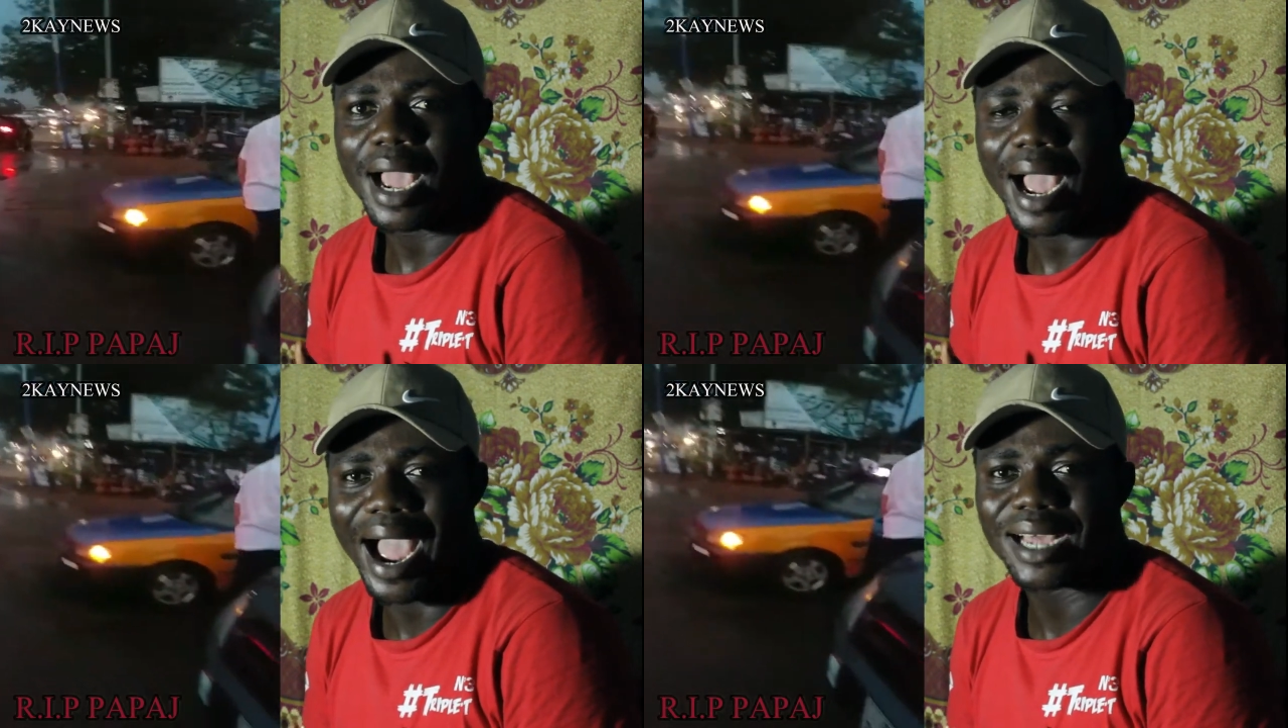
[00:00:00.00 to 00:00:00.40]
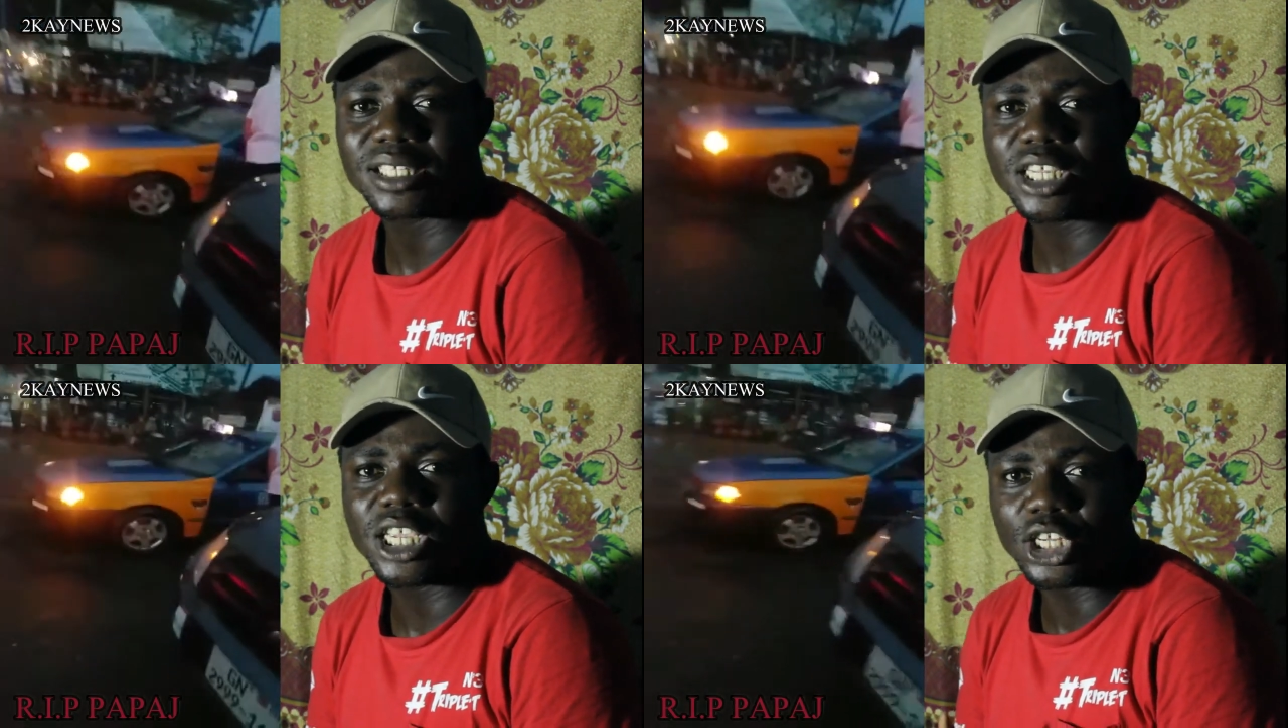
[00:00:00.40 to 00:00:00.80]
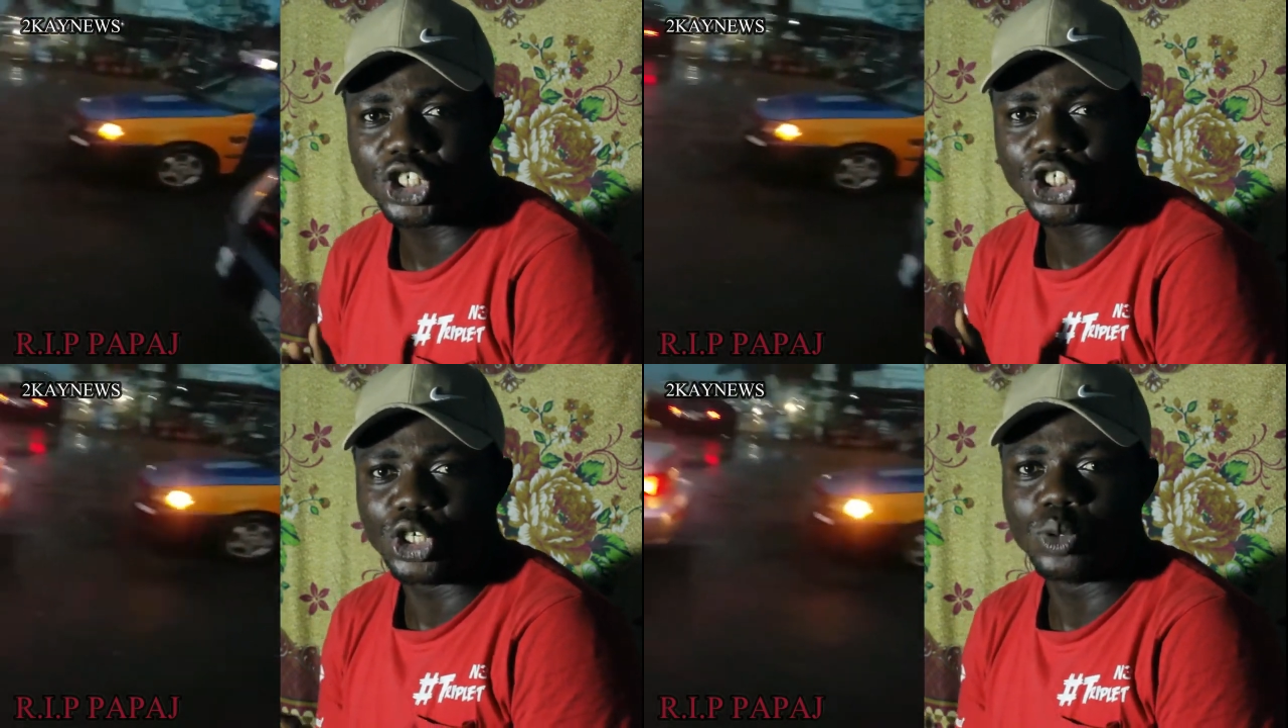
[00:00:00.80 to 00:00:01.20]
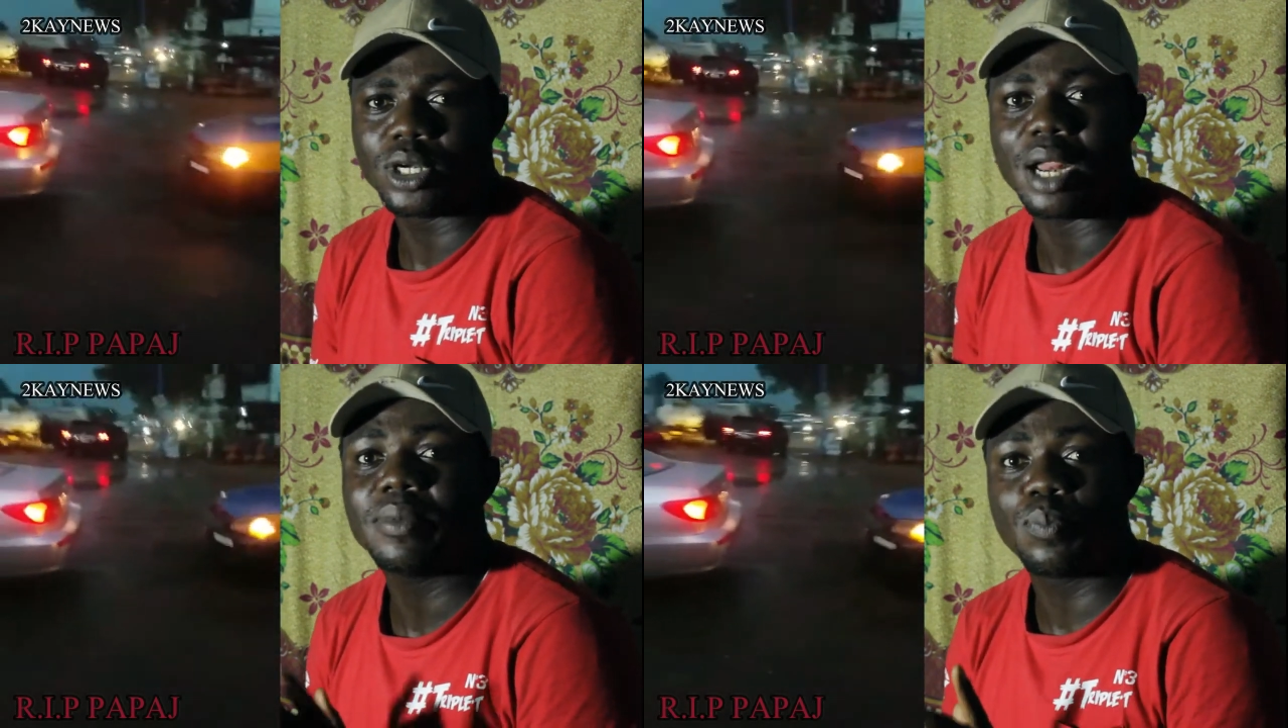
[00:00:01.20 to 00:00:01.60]
has
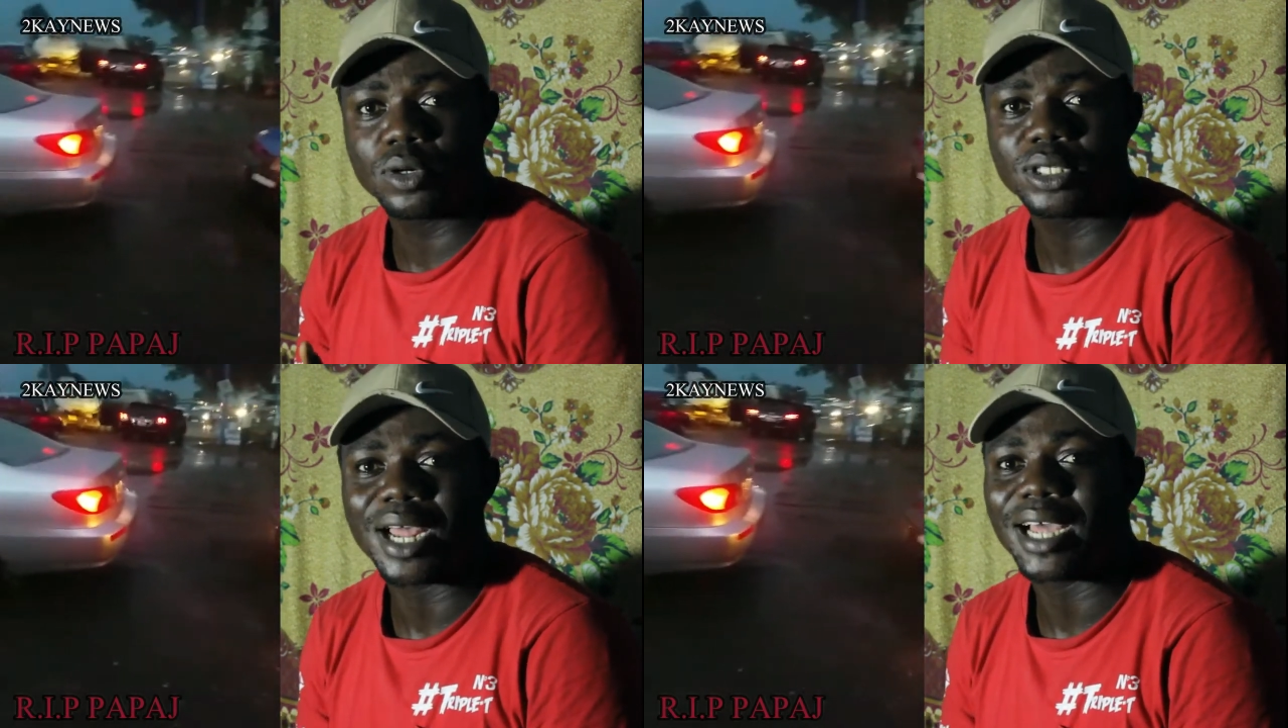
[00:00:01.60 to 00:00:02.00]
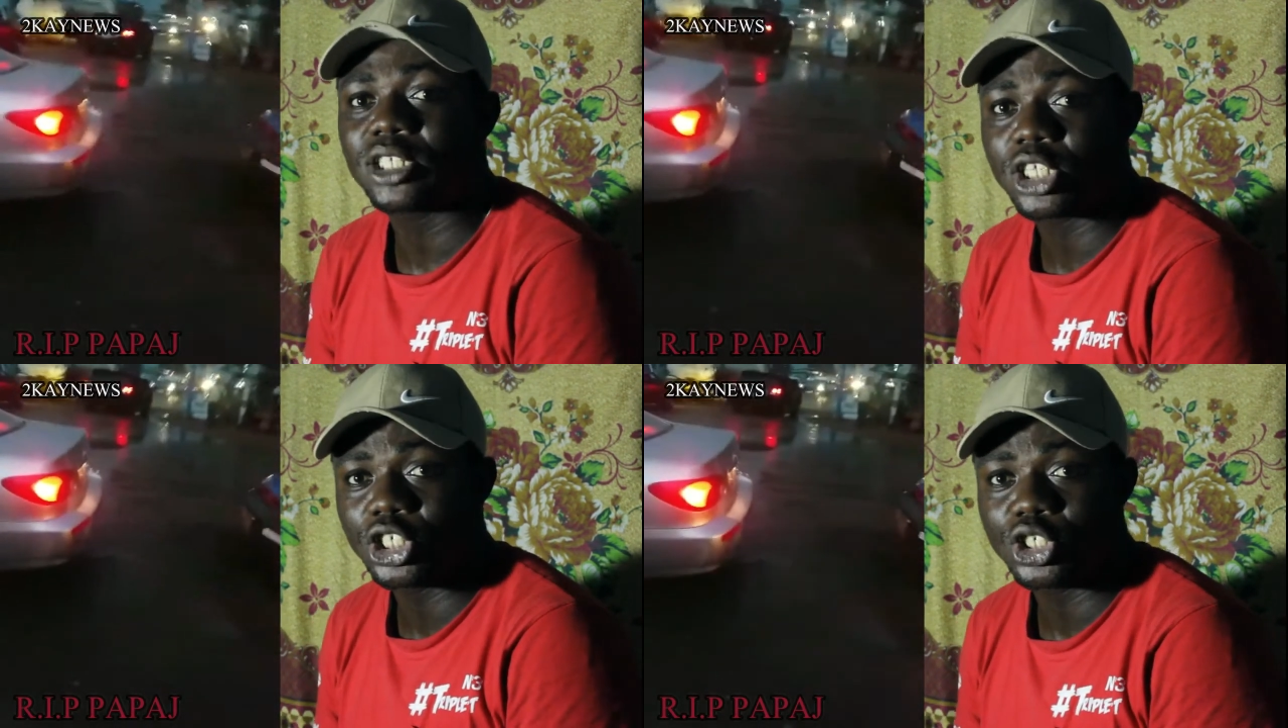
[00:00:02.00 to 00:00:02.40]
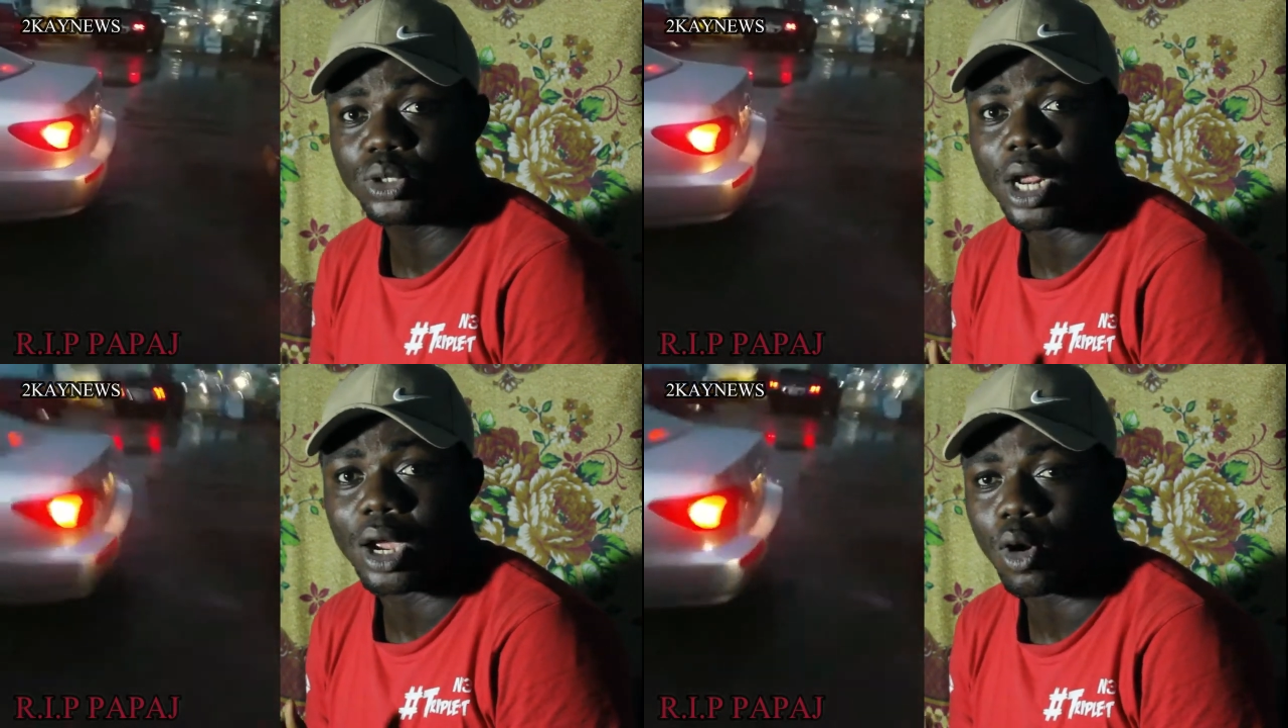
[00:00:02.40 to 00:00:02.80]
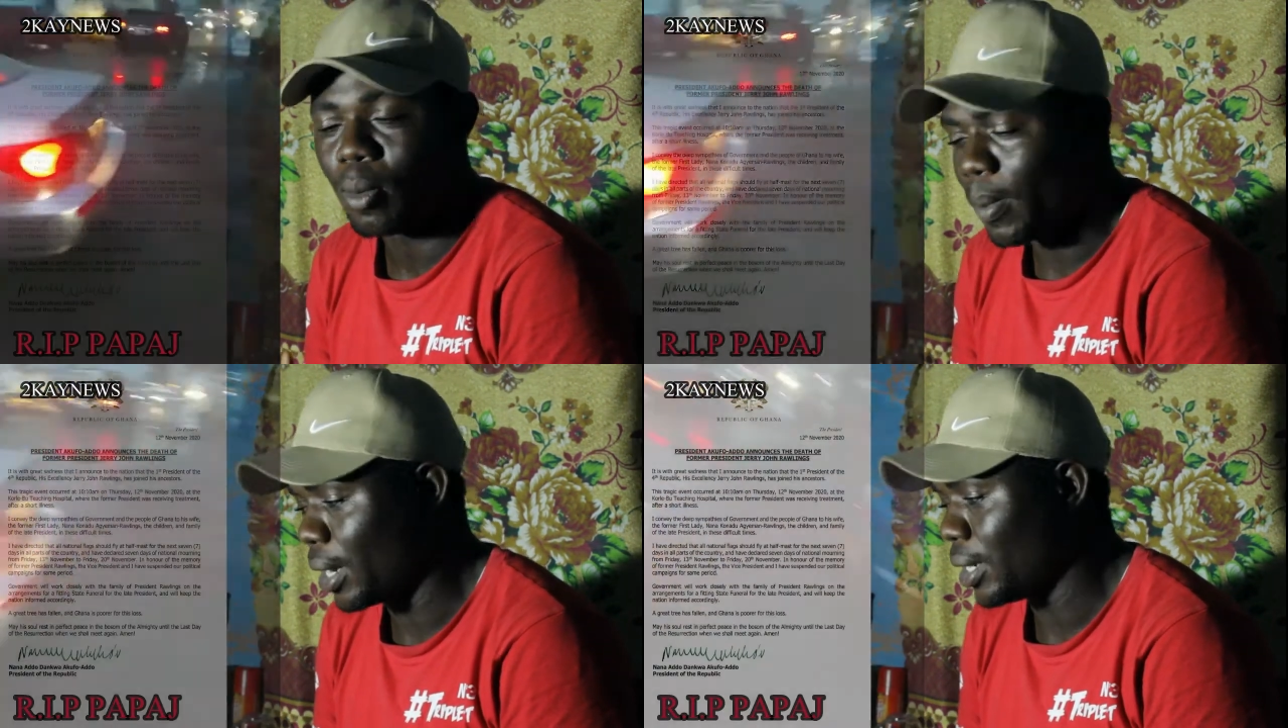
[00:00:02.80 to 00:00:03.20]
issued, let me put it, has issued a
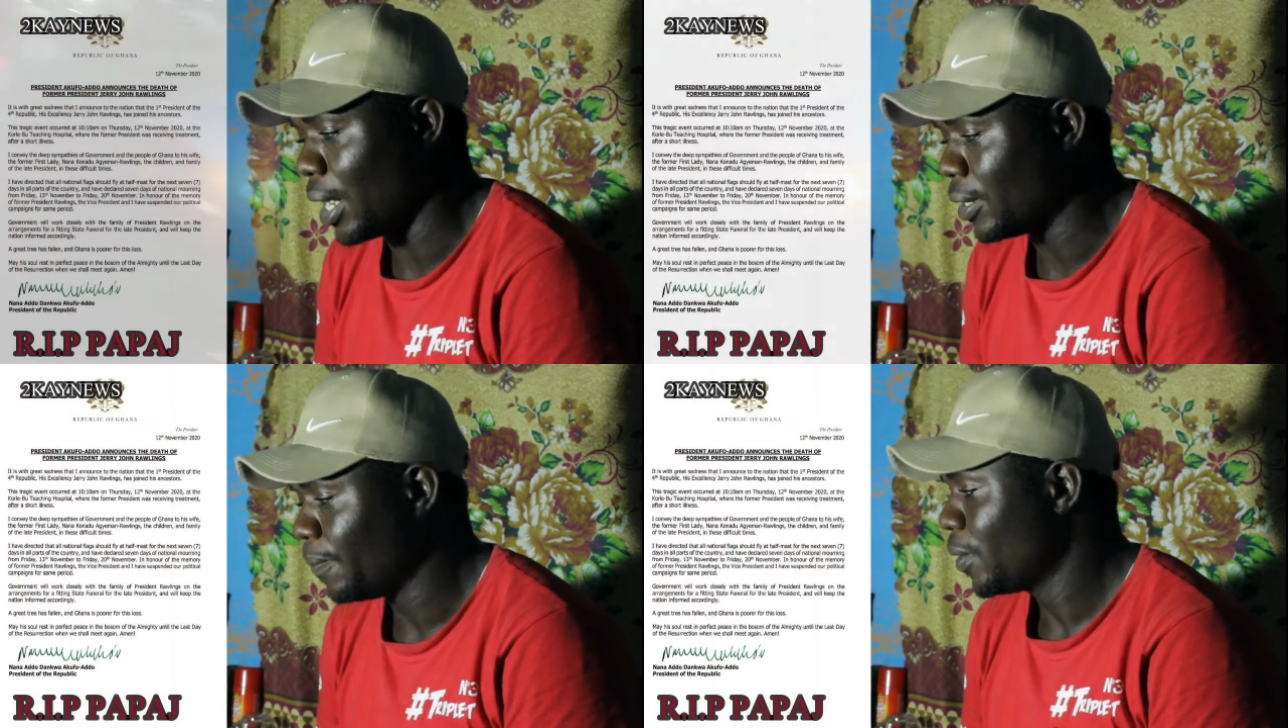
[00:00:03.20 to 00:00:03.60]
command that